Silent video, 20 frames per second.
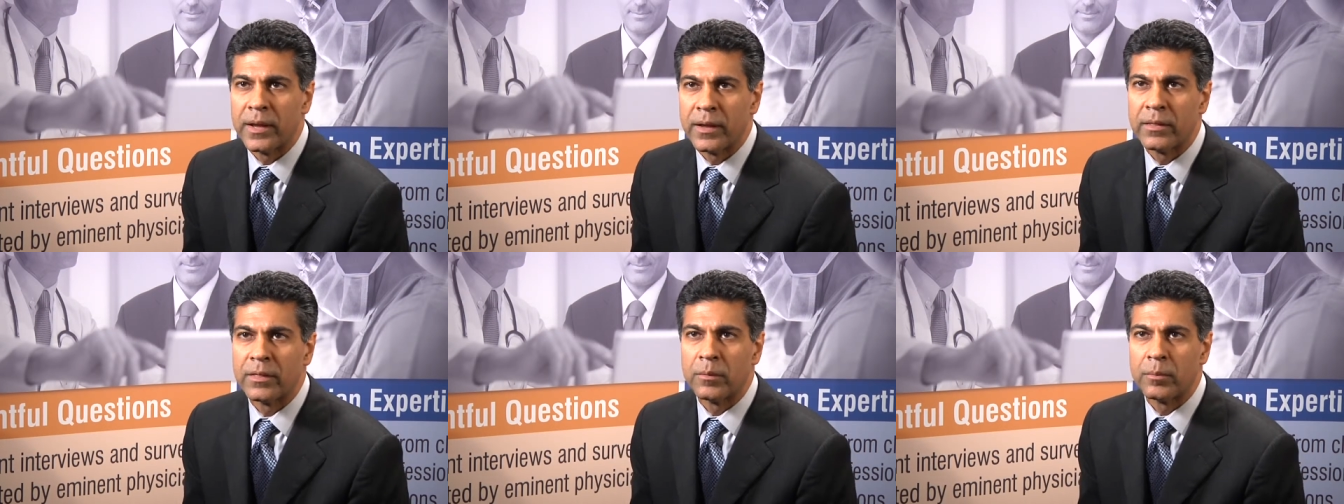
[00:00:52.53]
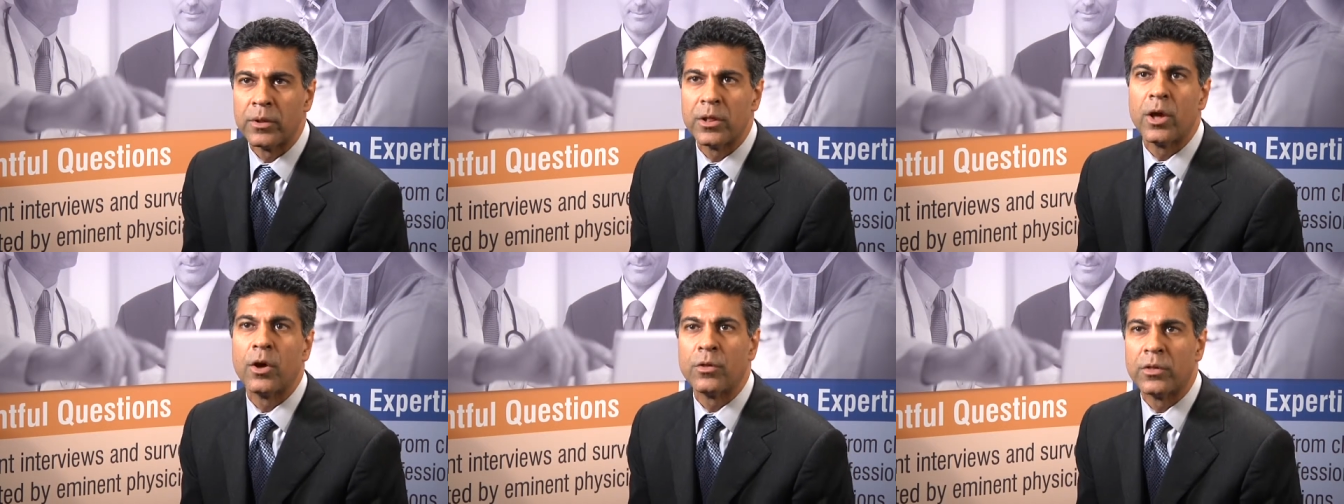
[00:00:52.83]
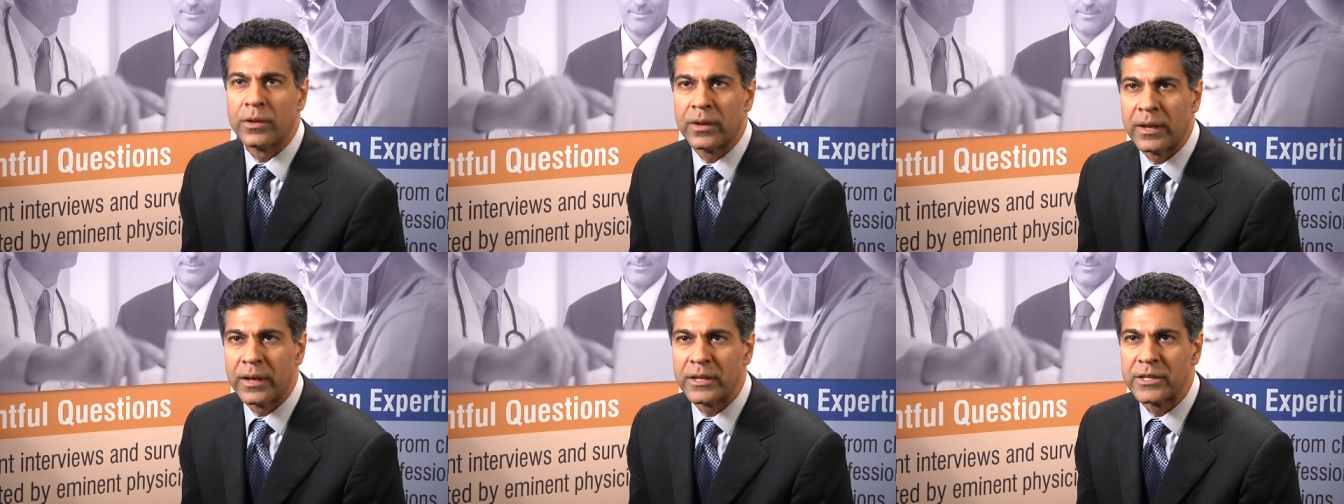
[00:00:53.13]
in the below
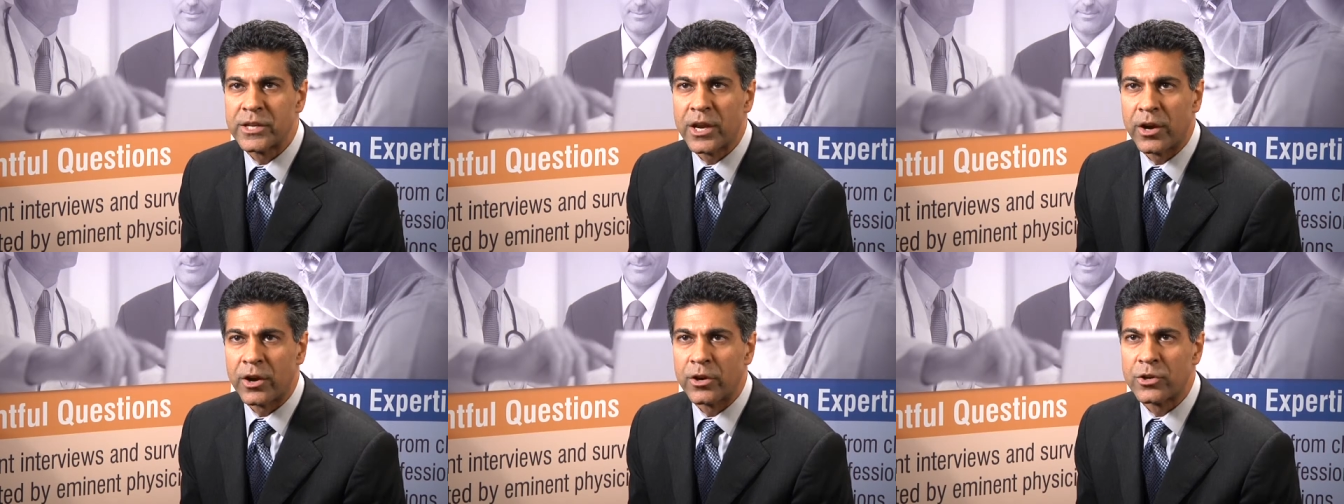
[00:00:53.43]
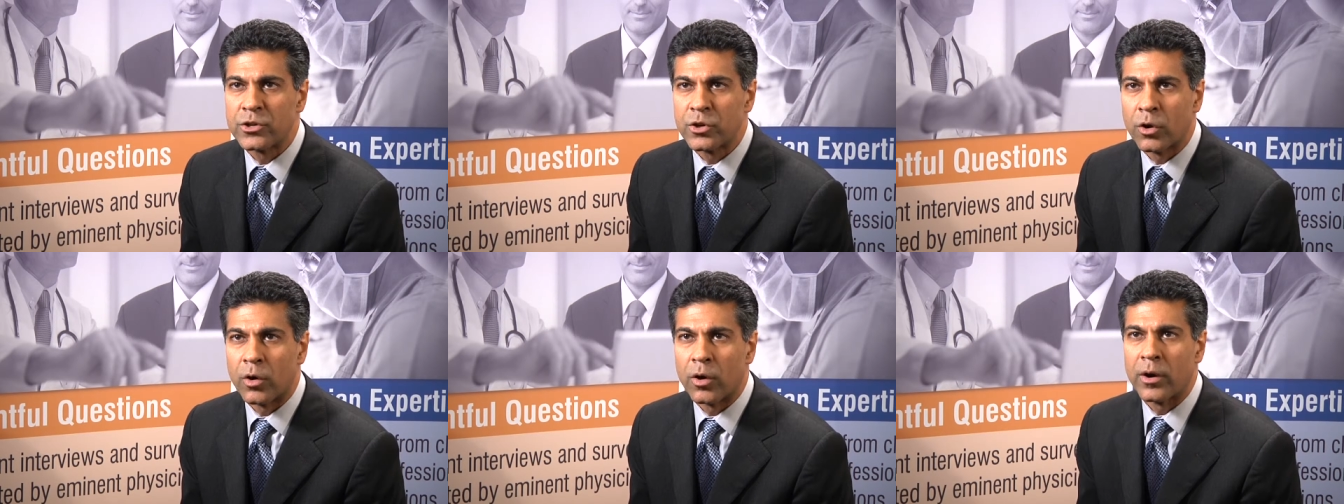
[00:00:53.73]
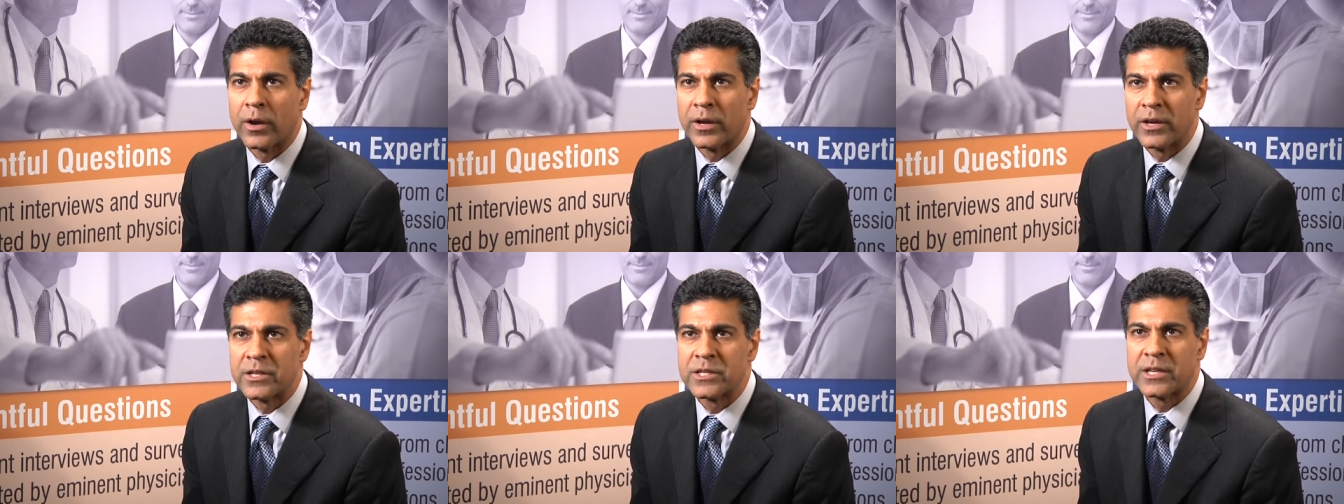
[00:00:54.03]
the knee
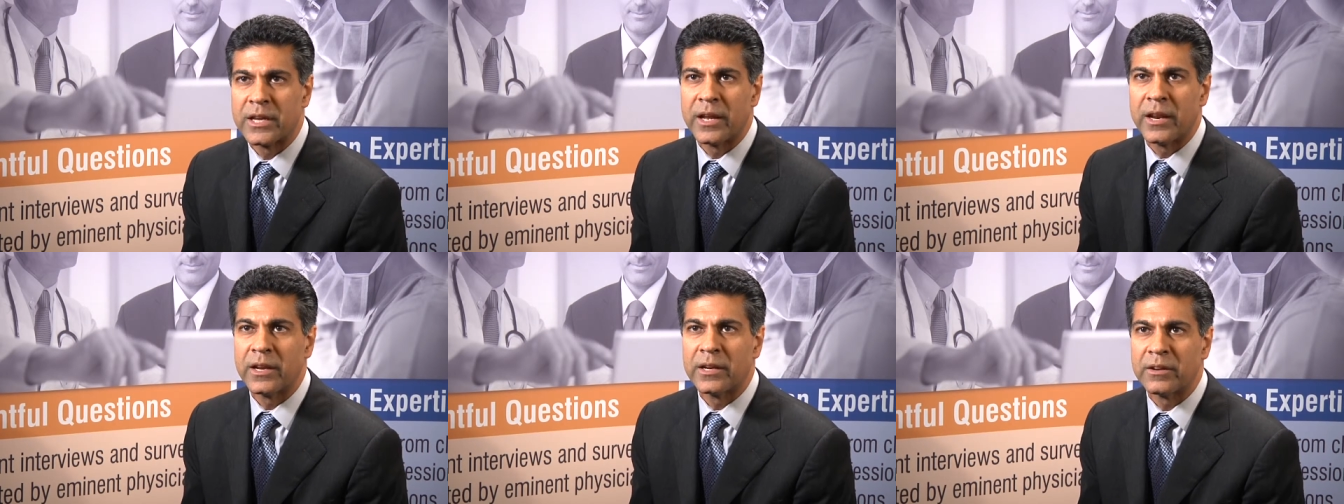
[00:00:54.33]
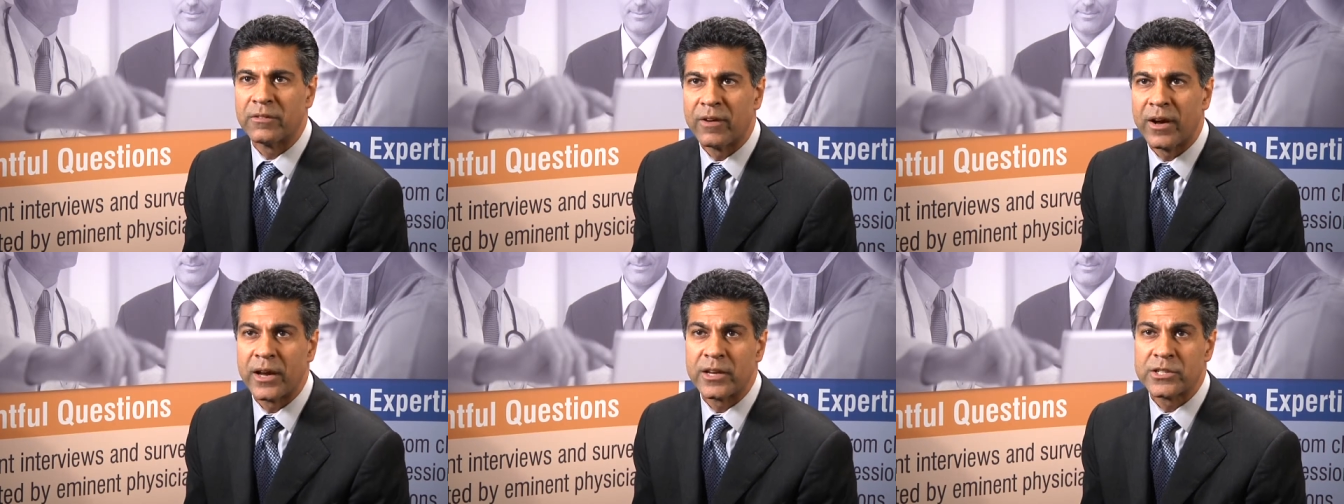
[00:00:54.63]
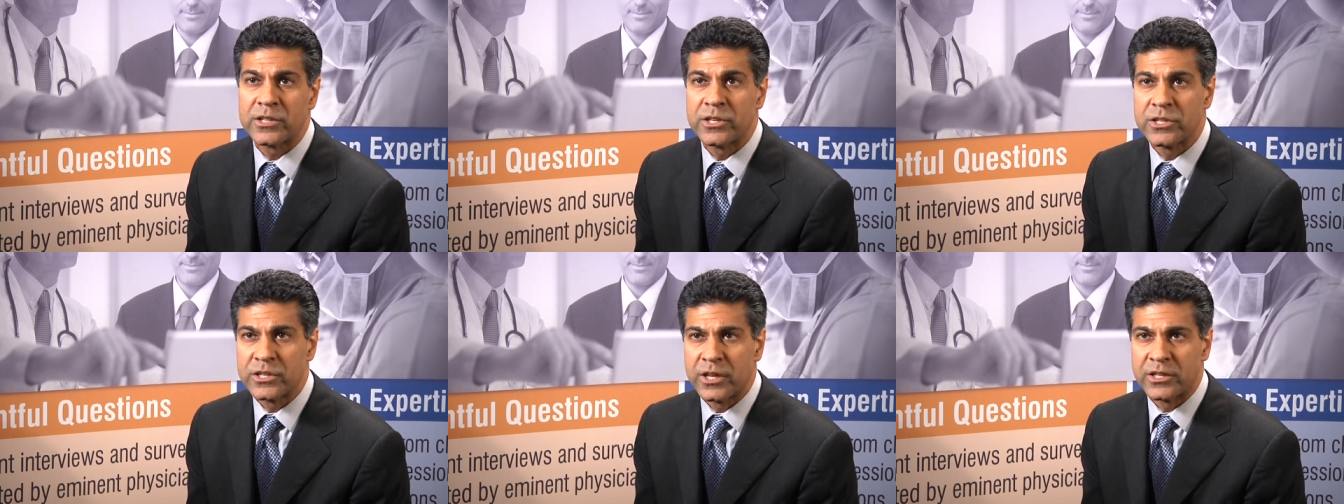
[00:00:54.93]
territory is getting
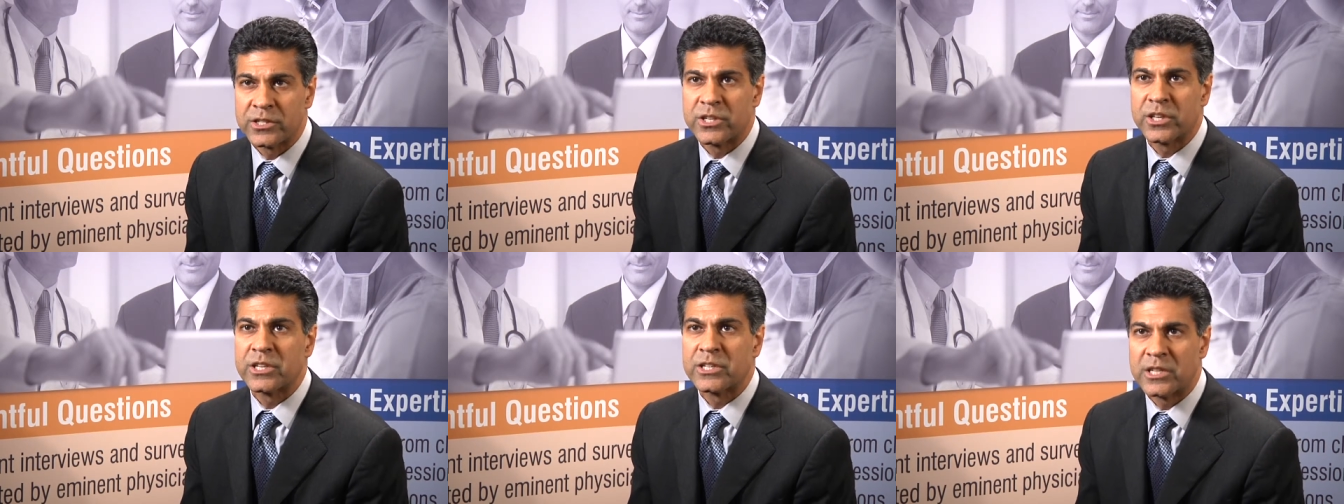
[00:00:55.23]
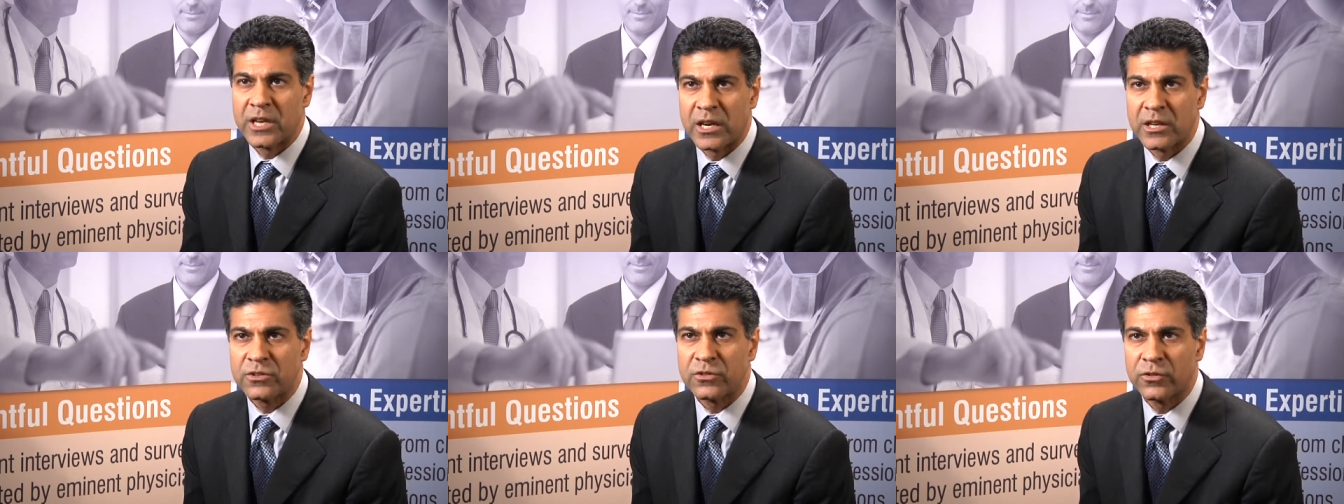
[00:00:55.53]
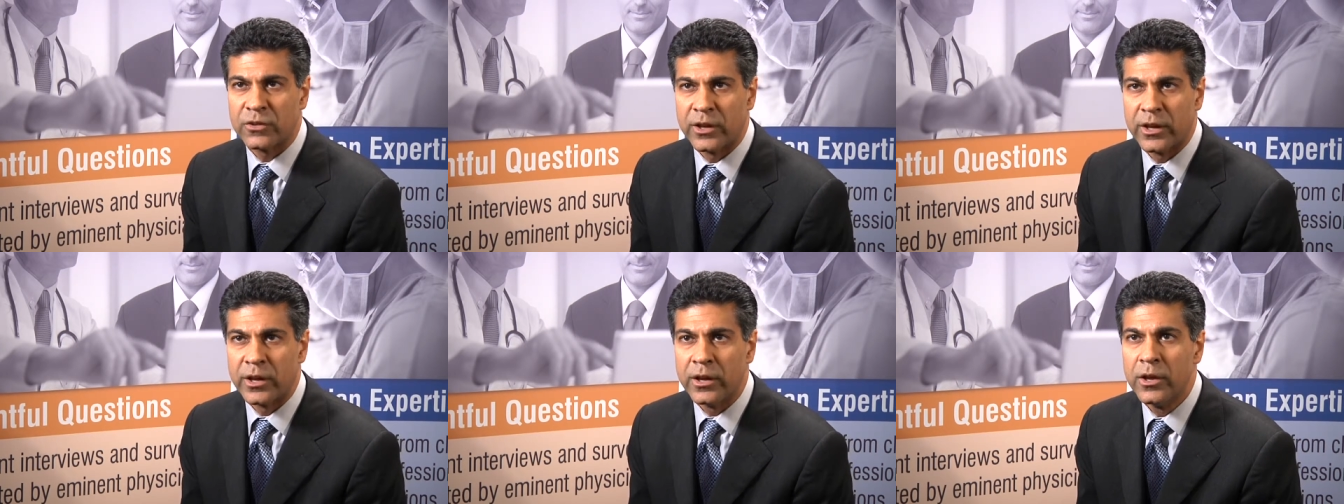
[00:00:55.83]
devices that
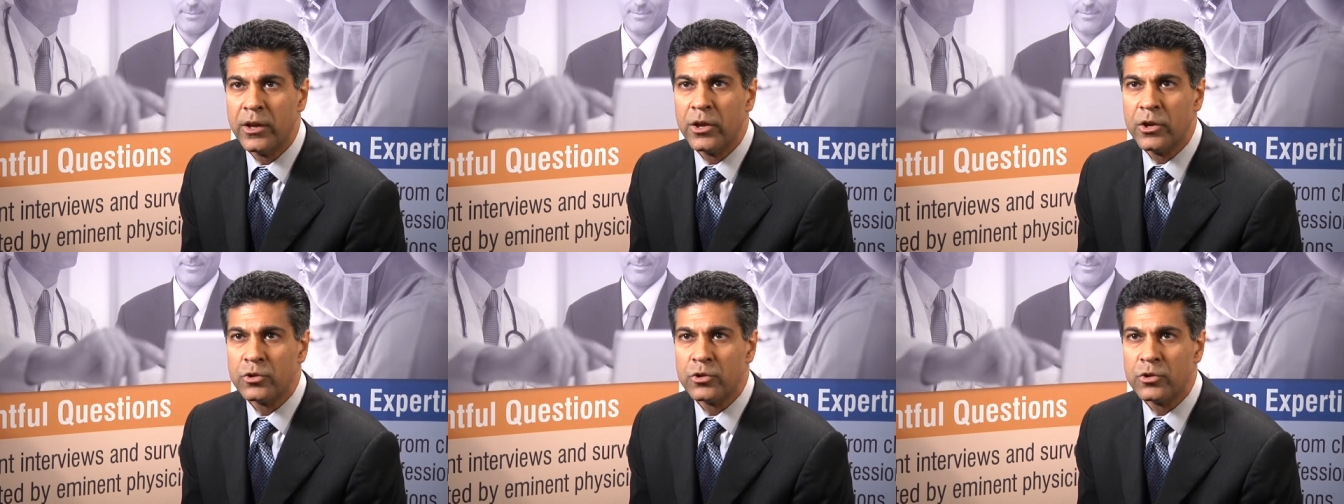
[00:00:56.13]
successfully